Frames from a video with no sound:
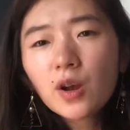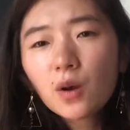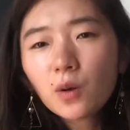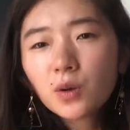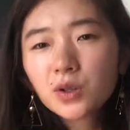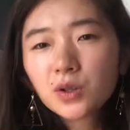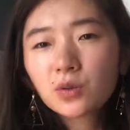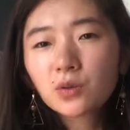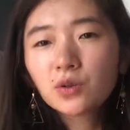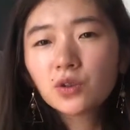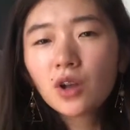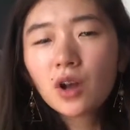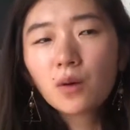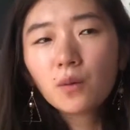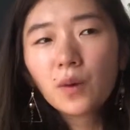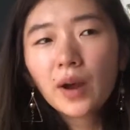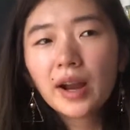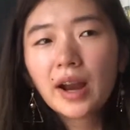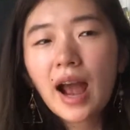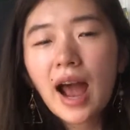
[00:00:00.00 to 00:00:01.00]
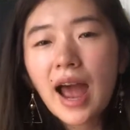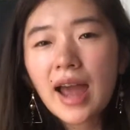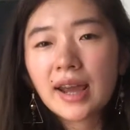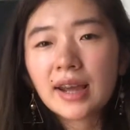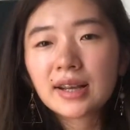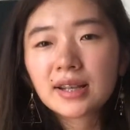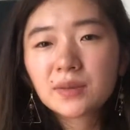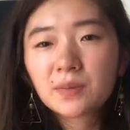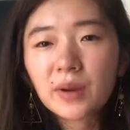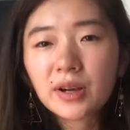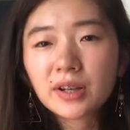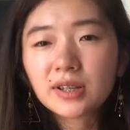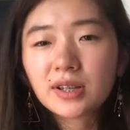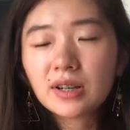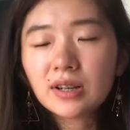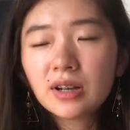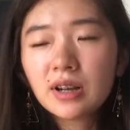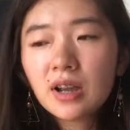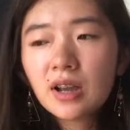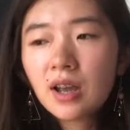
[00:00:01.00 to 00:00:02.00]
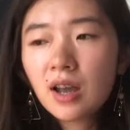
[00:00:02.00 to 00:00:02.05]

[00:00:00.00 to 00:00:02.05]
old school, not what I expected